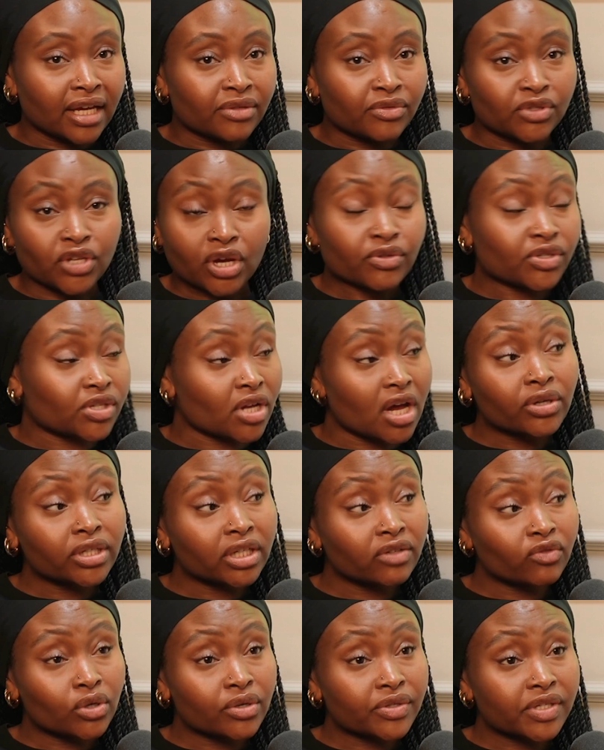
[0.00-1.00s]
don't start earning
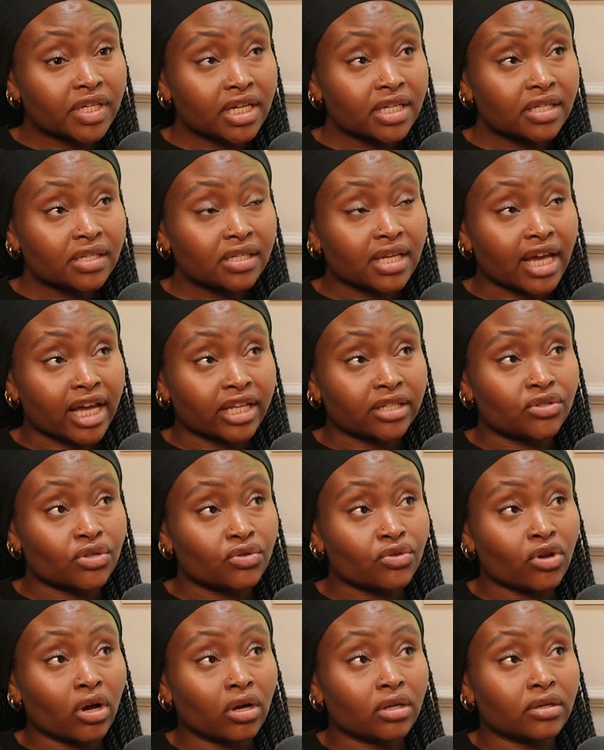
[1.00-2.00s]
royalties, and do
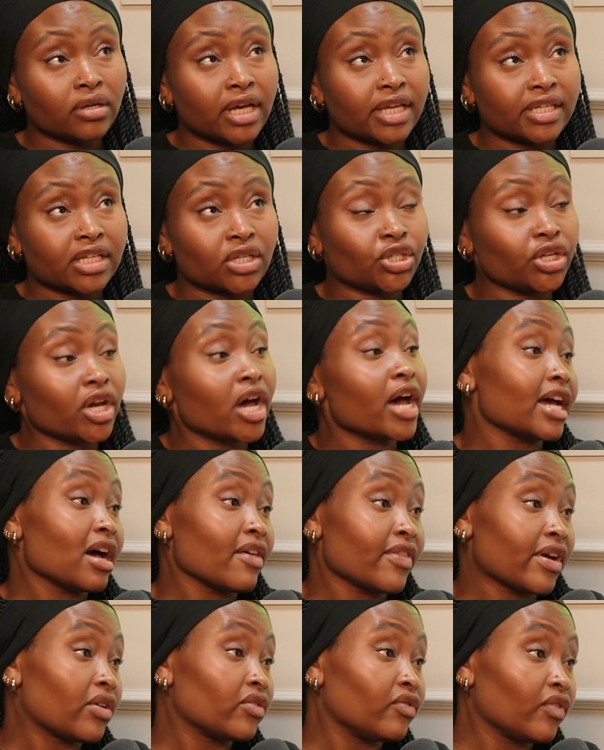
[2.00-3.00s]
not essentially earn out
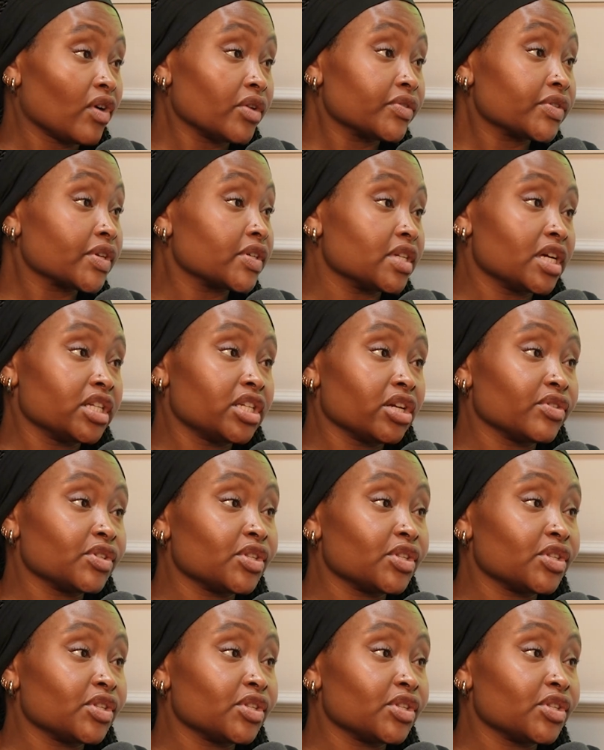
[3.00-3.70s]
their advance, because the idea is